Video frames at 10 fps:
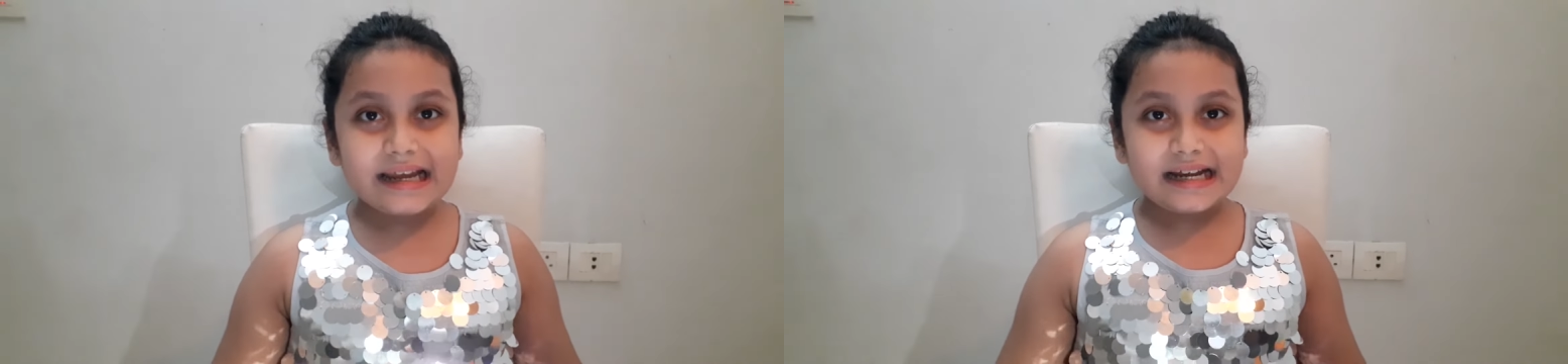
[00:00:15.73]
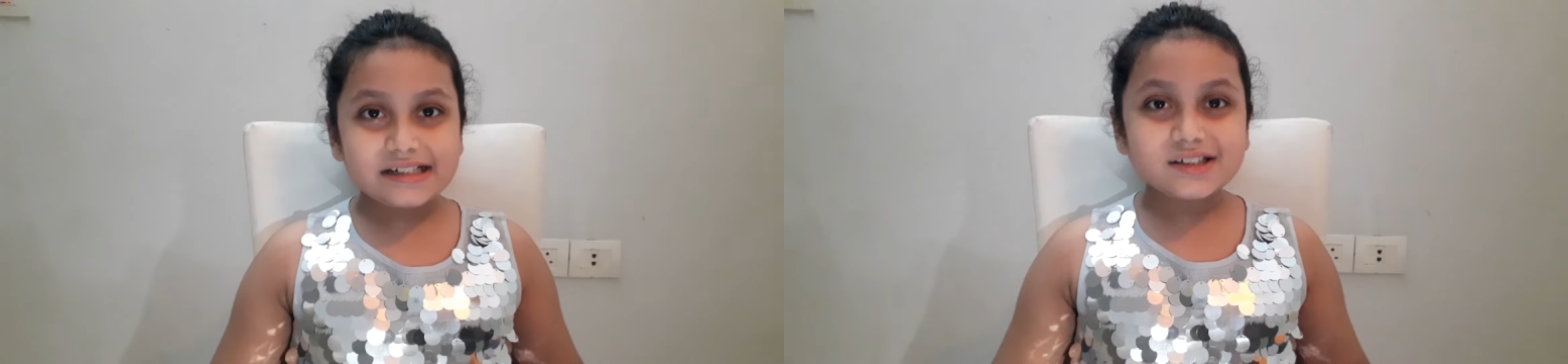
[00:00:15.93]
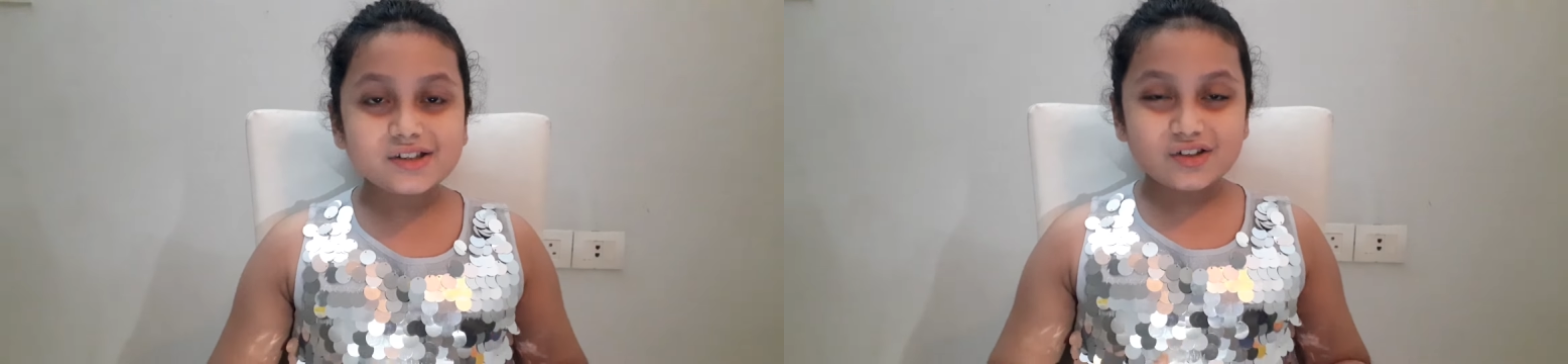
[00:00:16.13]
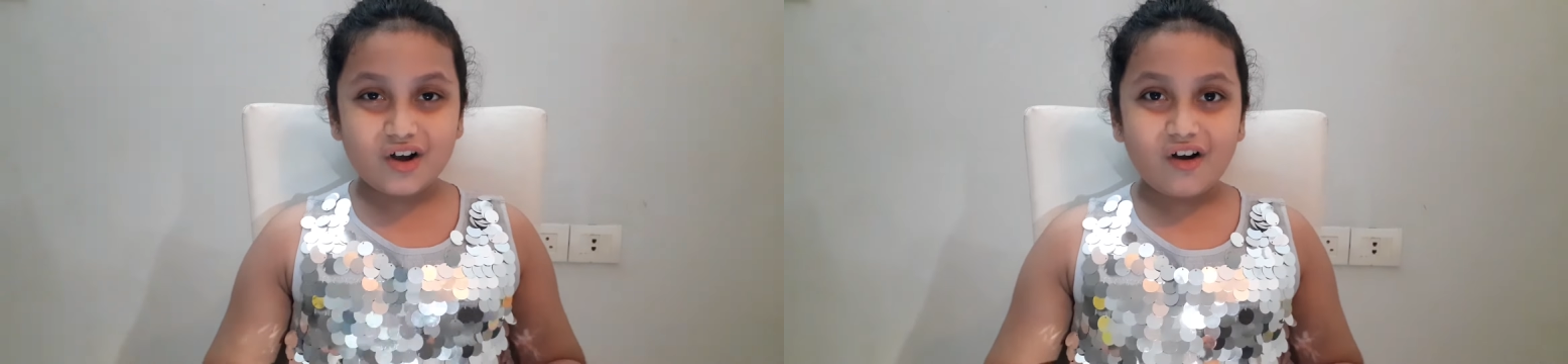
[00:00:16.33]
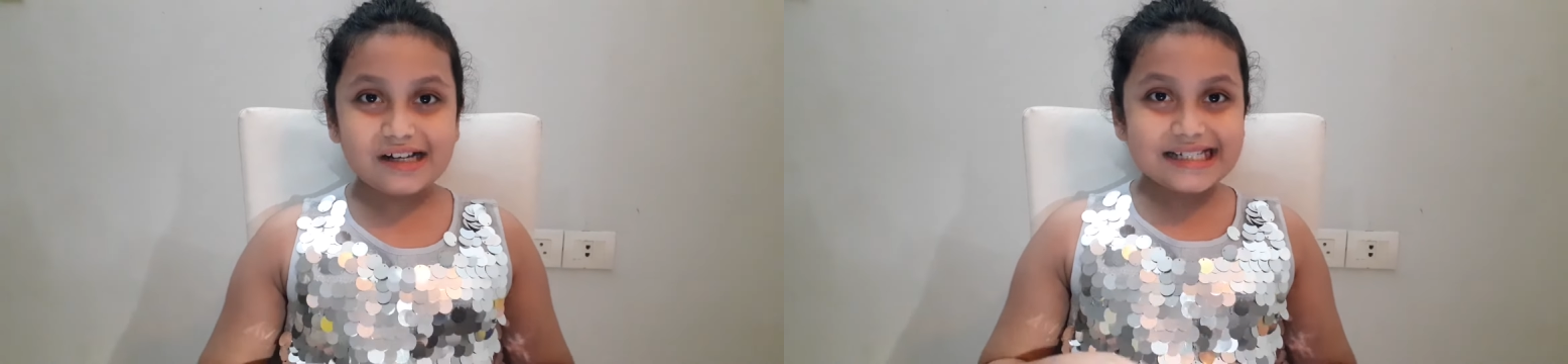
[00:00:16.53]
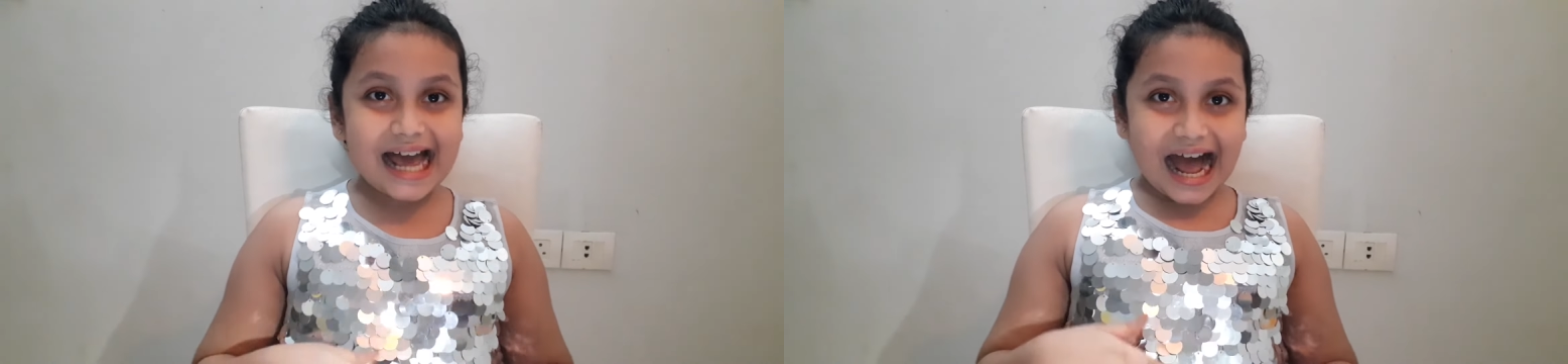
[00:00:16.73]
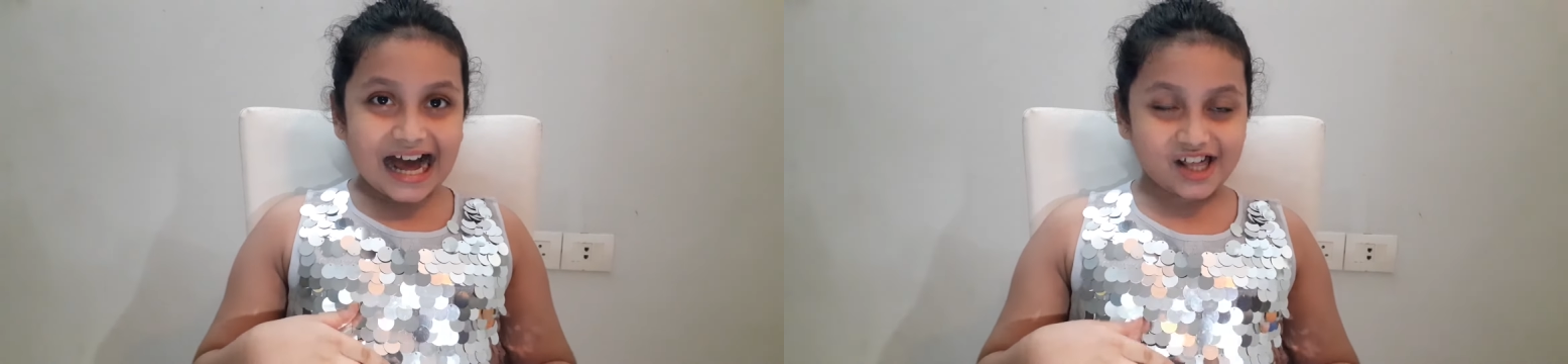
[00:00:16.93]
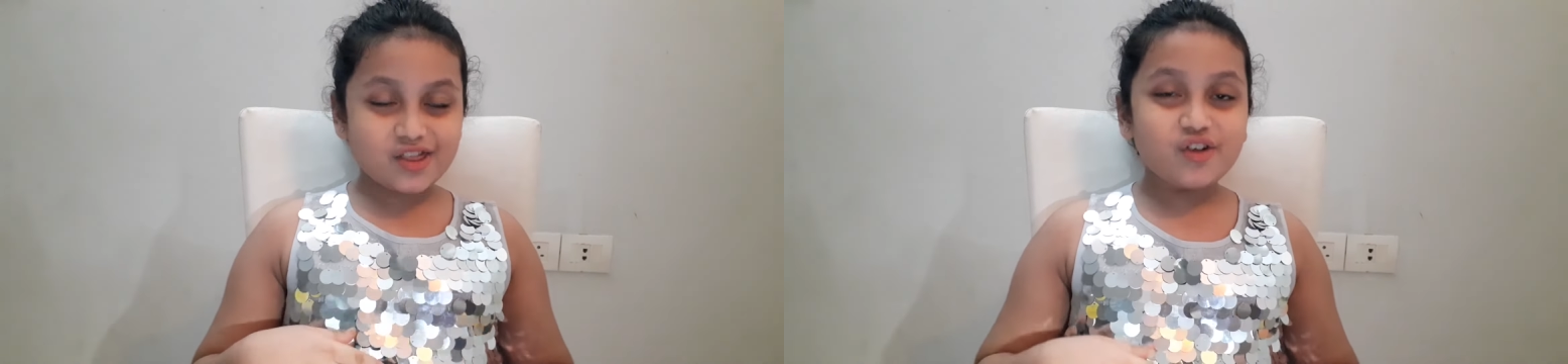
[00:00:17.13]
It is called
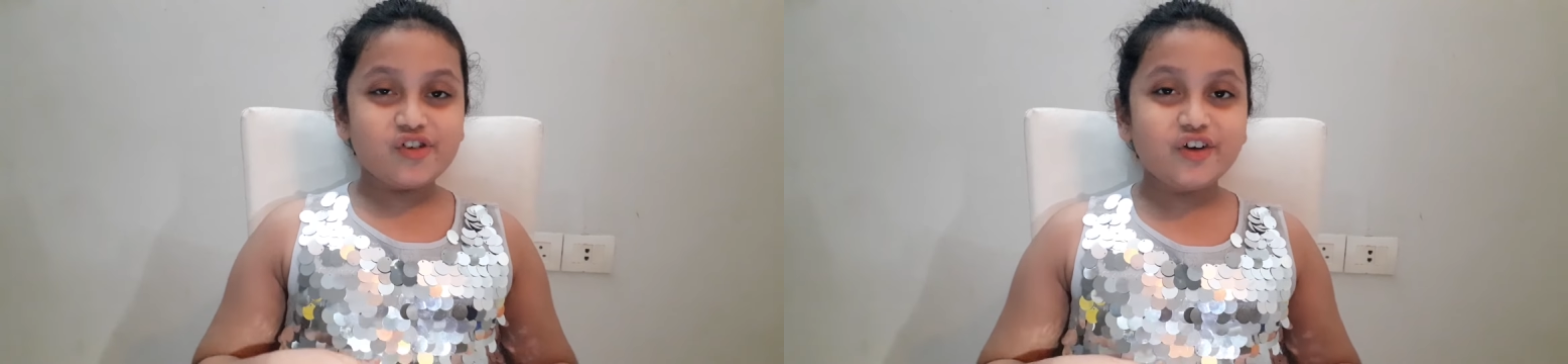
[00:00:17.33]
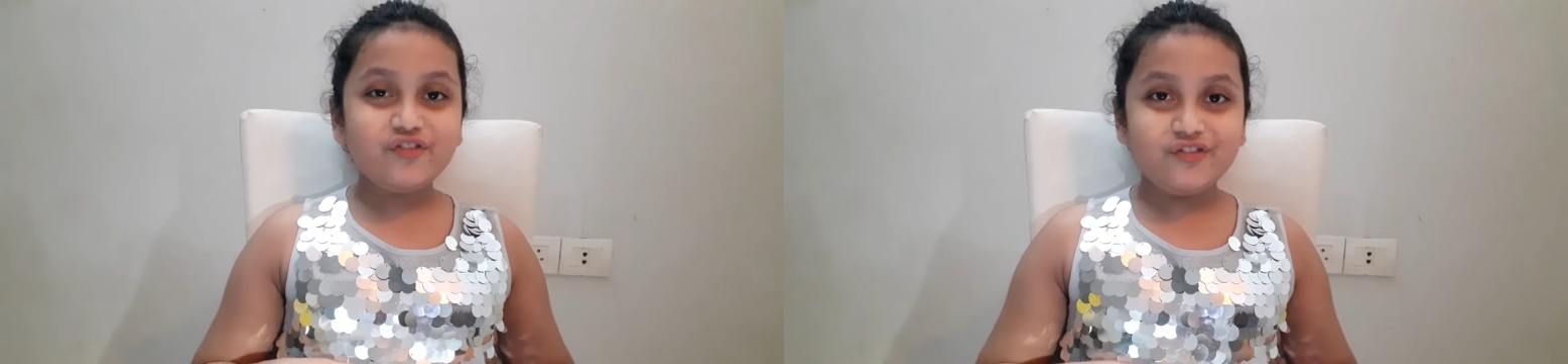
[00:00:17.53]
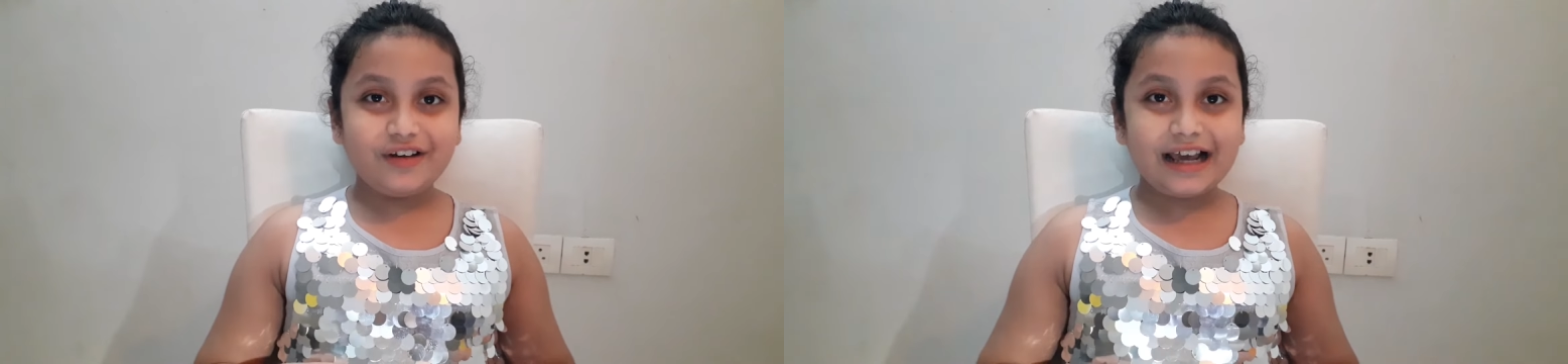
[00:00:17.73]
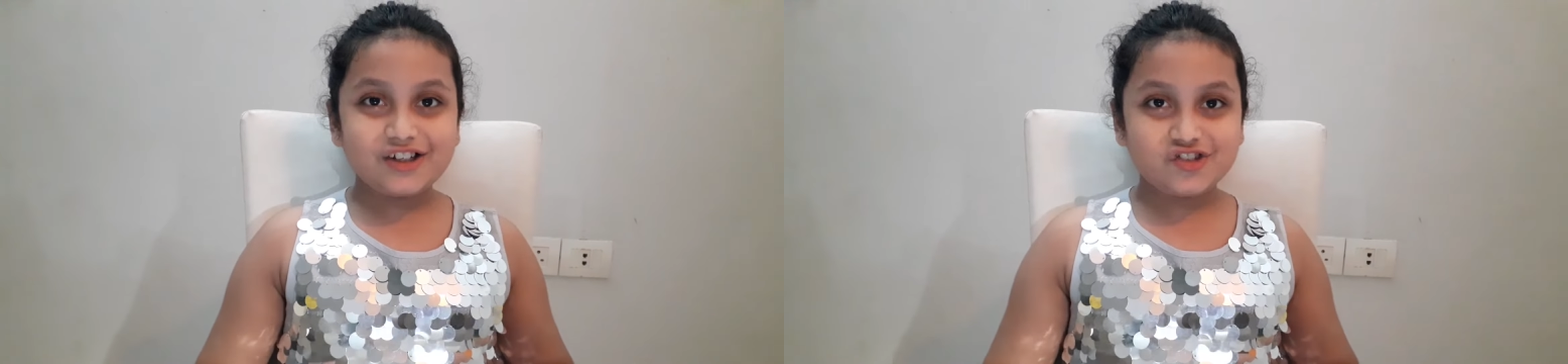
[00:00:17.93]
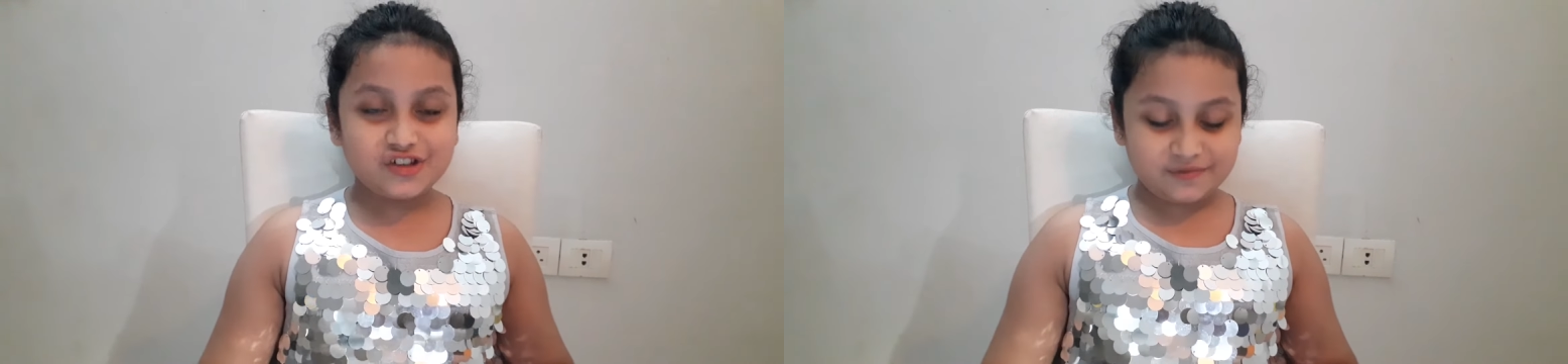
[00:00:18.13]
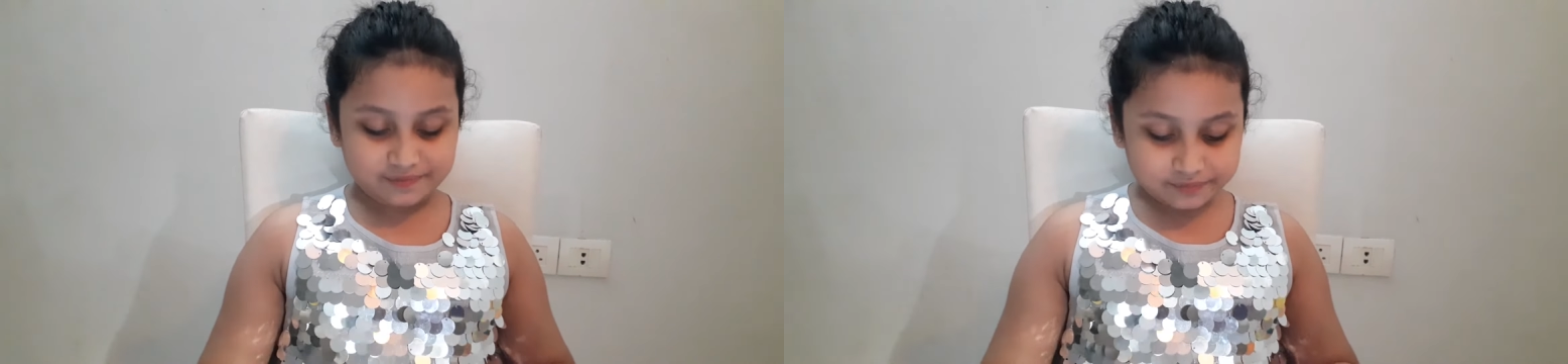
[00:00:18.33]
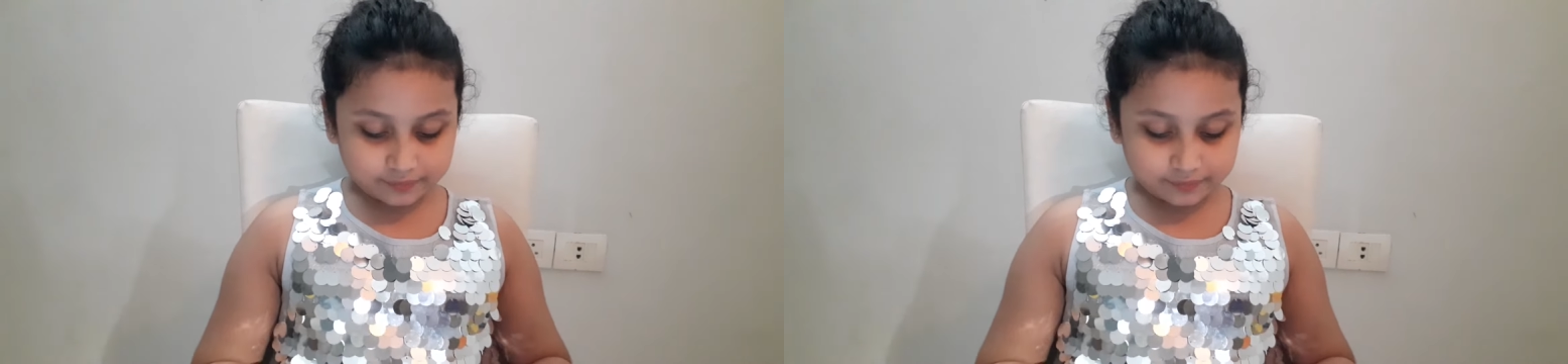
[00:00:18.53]
as reflection.